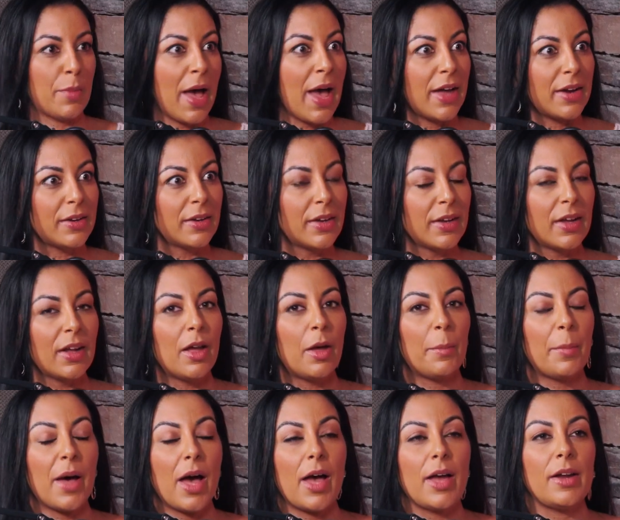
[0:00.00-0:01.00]
men,
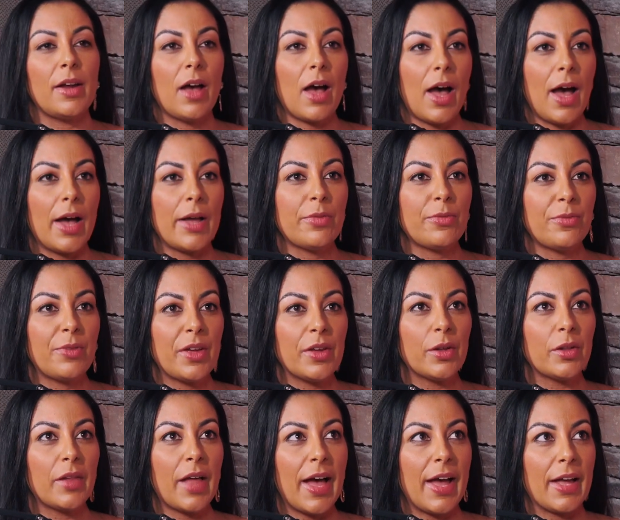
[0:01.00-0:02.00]
but I
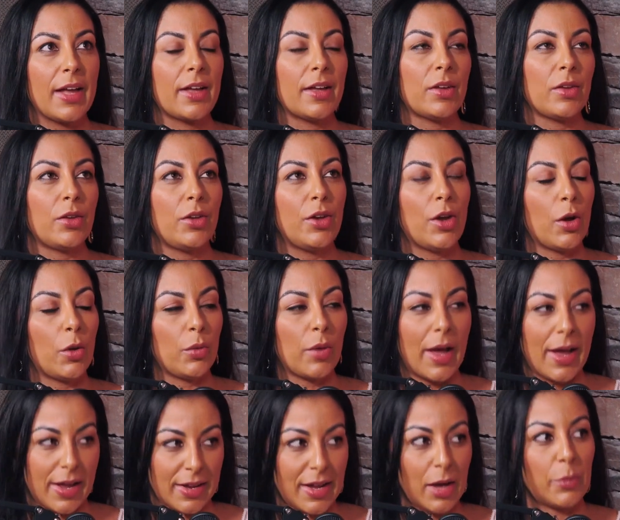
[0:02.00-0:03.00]
feel like, you know,
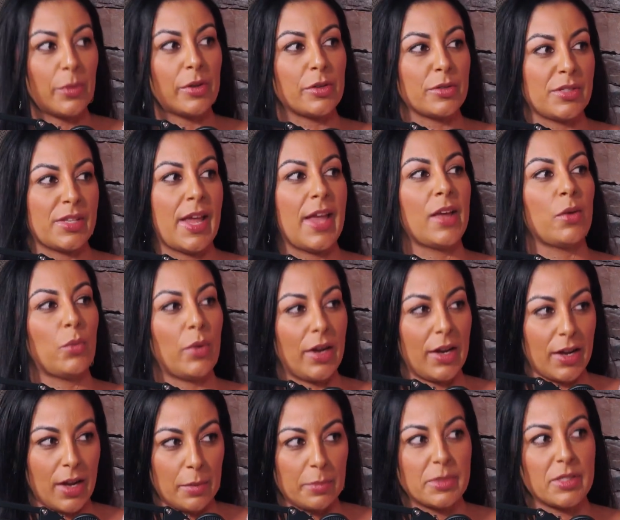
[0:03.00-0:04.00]
I get what you're saying when
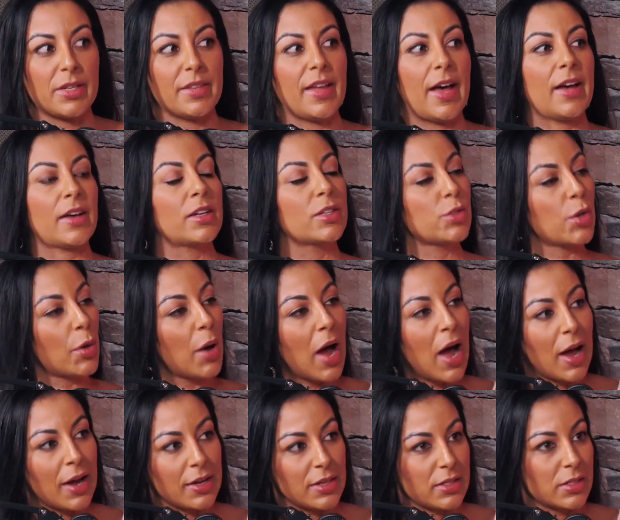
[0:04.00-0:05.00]
it comes to that, because our
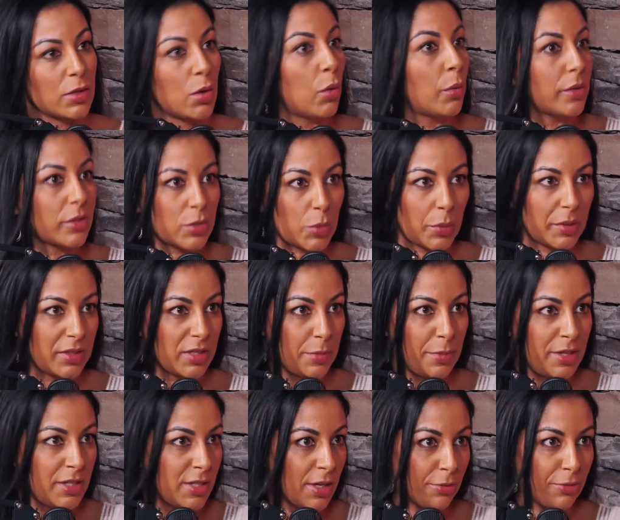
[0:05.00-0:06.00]
eye is always going to
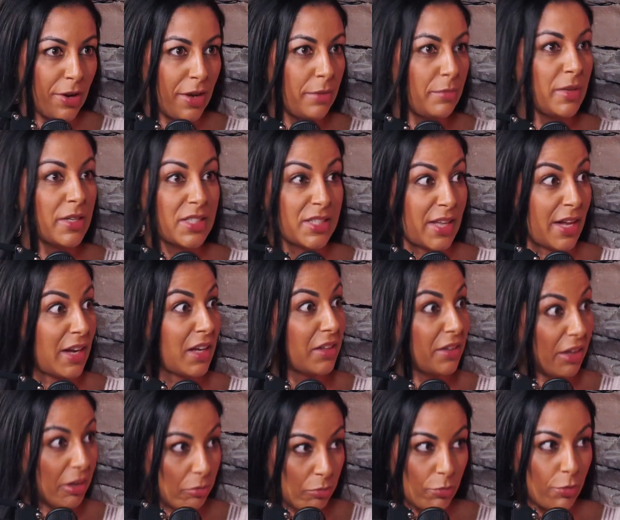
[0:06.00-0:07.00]
be different
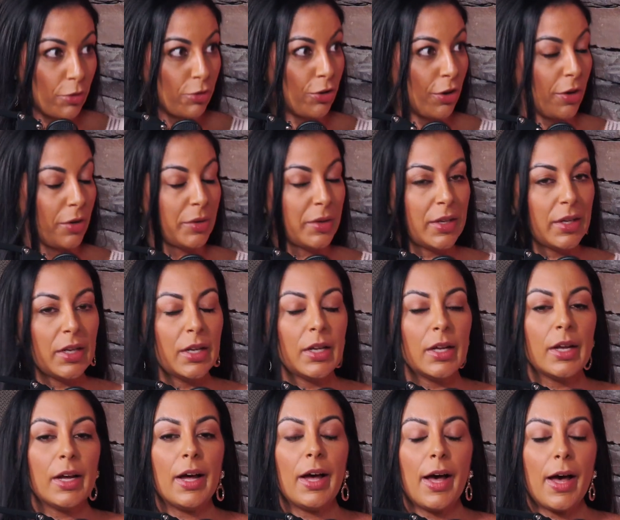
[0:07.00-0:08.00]
aesthetically for sure.
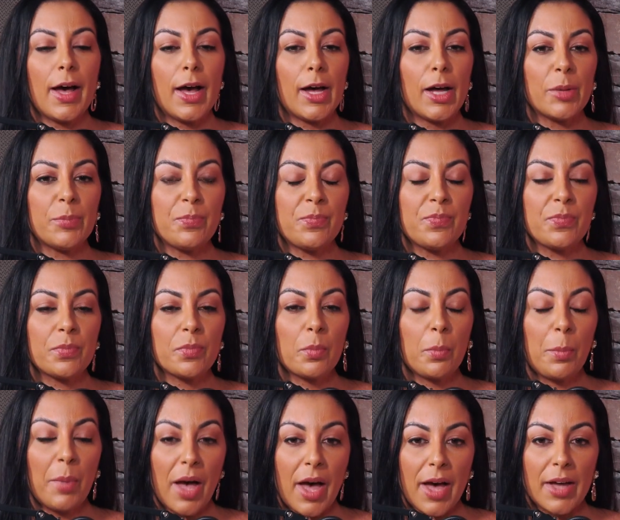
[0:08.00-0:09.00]

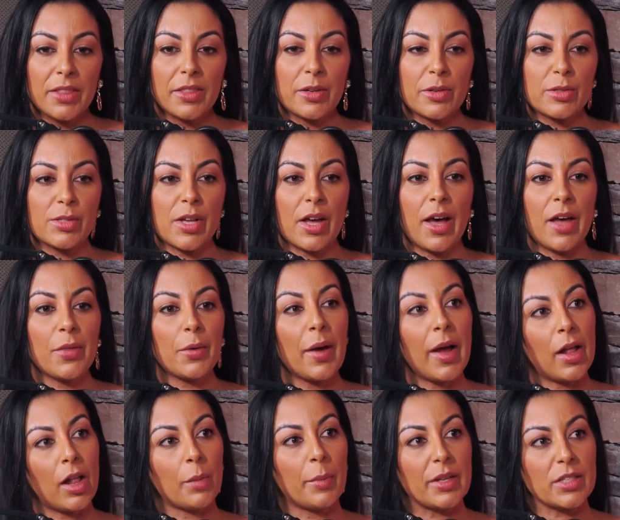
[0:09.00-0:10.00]
But there's other
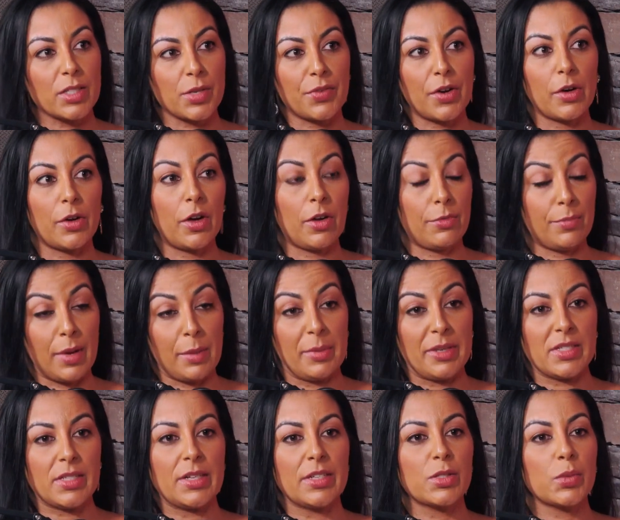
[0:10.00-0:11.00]
elements of my
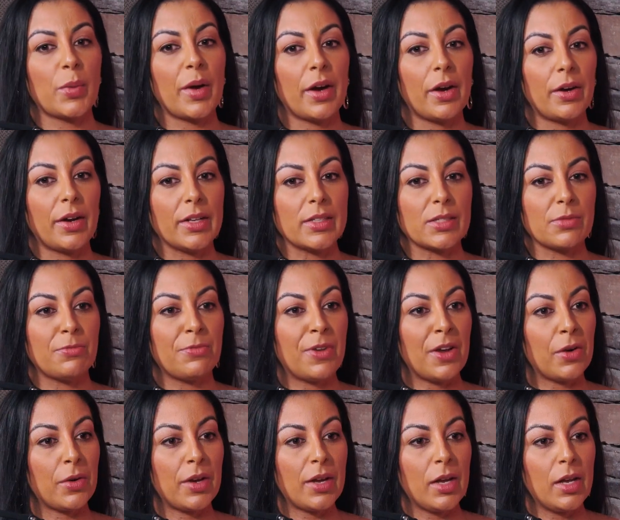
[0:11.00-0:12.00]
business where it's
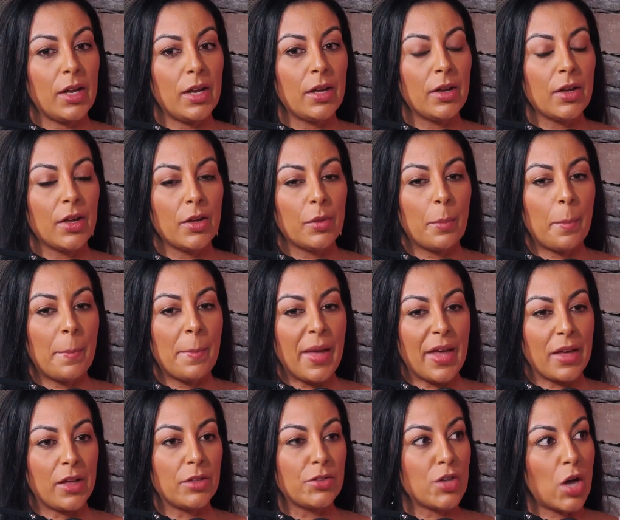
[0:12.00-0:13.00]
very
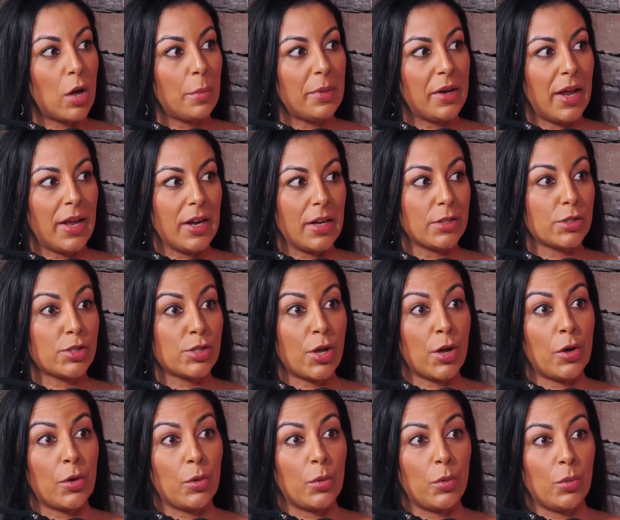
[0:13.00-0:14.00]
male dominated.
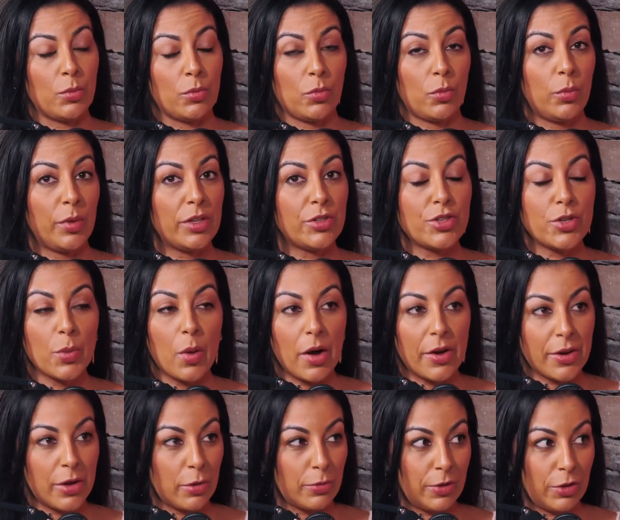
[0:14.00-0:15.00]
So we do
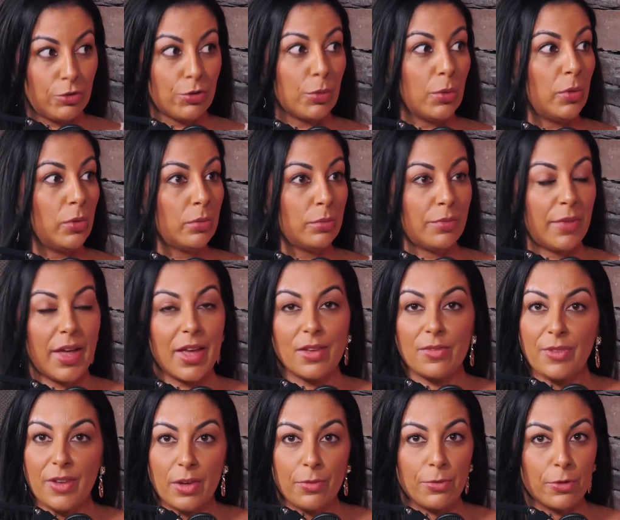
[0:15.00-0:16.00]
audiovisual
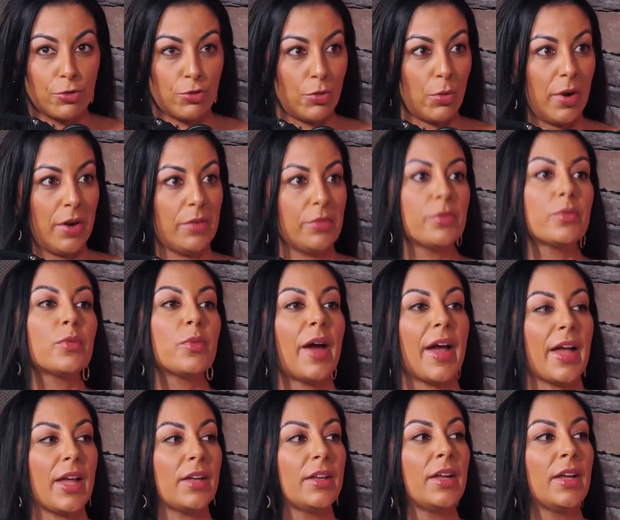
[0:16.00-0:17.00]
AV for short,
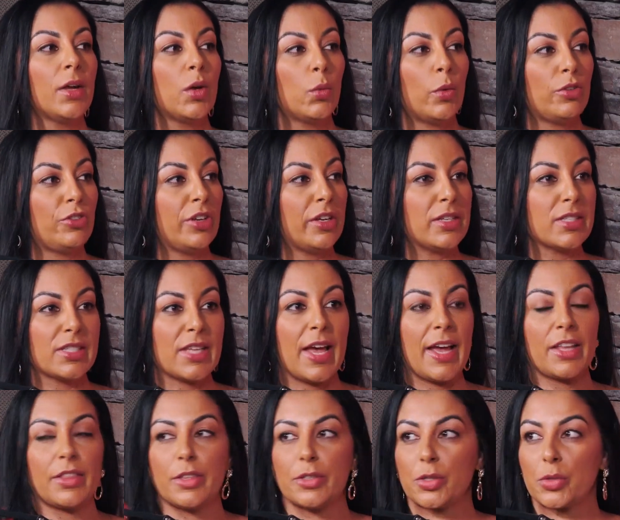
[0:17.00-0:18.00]
right? Which is
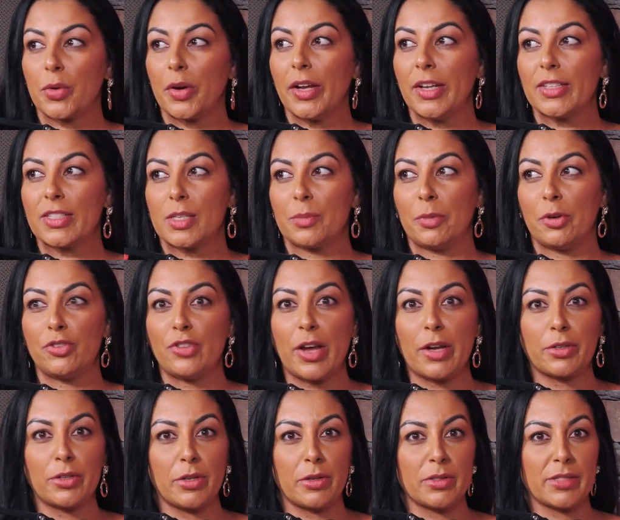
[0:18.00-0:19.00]
like the screens, the
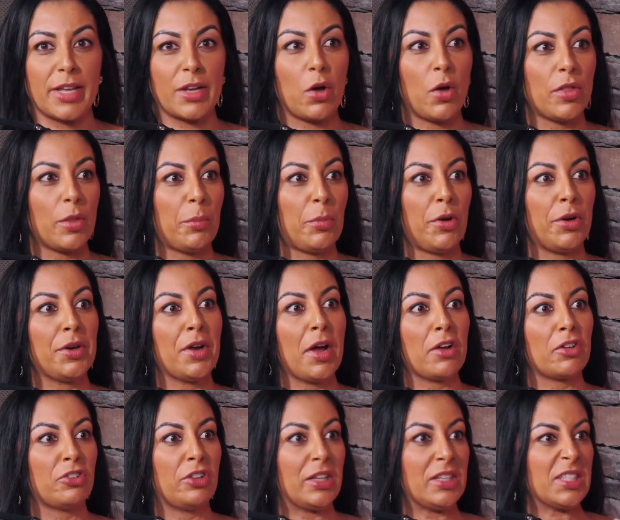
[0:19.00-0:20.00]
projectors, like all the
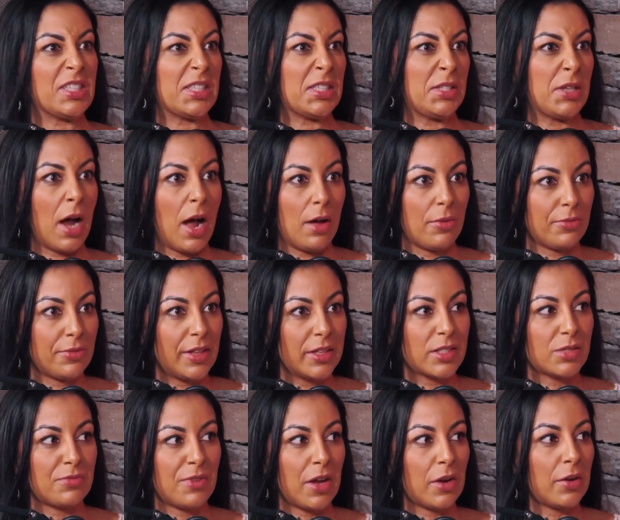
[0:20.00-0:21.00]
production stuff
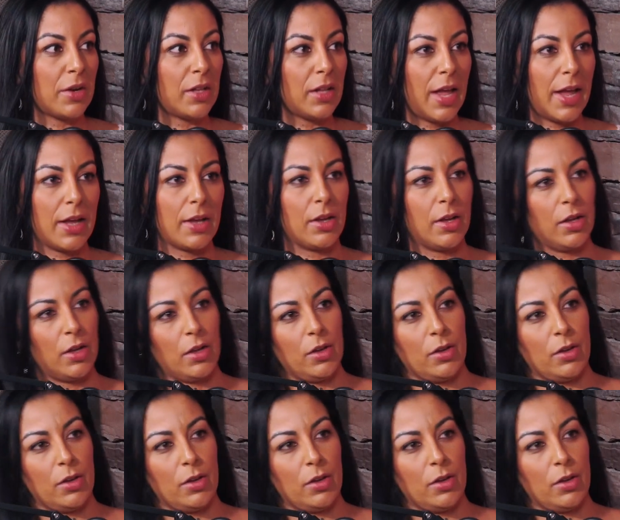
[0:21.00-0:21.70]
that's very like